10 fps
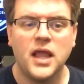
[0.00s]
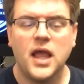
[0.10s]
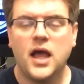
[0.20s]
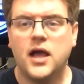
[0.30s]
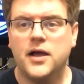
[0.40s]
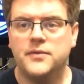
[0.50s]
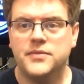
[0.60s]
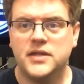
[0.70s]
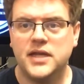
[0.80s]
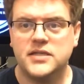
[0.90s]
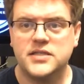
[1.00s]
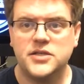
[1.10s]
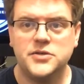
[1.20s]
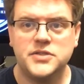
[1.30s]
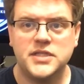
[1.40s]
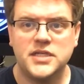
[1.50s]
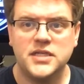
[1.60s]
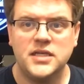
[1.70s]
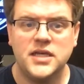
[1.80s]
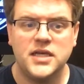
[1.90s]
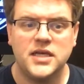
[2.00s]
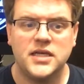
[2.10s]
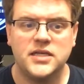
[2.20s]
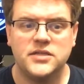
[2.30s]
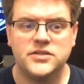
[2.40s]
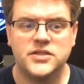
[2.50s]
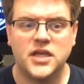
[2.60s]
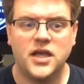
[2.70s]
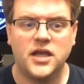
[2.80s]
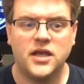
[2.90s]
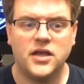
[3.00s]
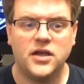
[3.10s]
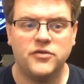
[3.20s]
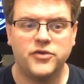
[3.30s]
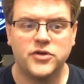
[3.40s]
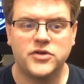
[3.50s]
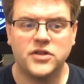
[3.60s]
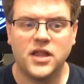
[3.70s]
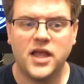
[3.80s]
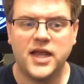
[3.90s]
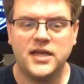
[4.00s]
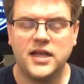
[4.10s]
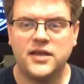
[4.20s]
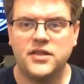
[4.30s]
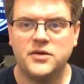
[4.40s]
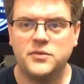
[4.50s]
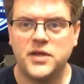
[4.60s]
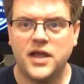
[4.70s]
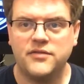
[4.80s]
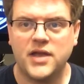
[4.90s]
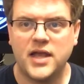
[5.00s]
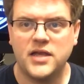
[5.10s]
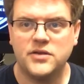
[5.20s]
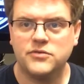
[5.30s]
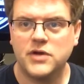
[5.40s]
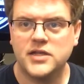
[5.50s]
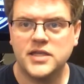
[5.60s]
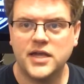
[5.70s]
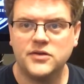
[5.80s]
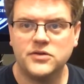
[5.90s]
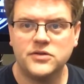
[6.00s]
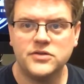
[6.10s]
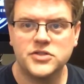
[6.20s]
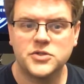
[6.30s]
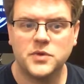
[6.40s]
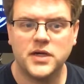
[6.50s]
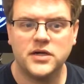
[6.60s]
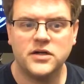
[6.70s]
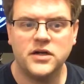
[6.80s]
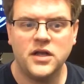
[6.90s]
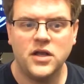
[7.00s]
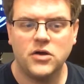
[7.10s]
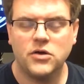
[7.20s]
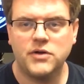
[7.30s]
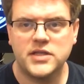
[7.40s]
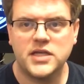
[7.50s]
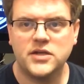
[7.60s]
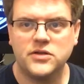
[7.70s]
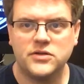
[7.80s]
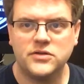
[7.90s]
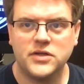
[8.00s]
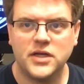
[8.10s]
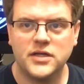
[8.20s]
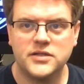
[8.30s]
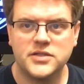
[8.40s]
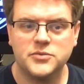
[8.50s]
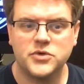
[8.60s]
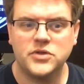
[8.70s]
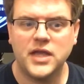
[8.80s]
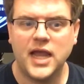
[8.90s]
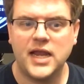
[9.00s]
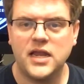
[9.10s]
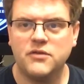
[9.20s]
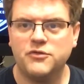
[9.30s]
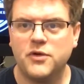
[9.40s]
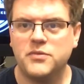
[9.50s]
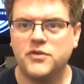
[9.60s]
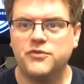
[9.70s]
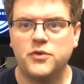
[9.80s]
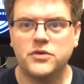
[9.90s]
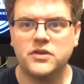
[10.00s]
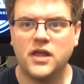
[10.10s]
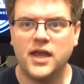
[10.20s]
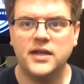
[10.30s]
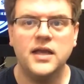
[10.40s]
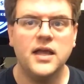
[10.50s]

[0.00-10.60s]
The next thing you see is a vertical line, and then we have a rectangle square, or a rectangle symbol hanging from the 4th line.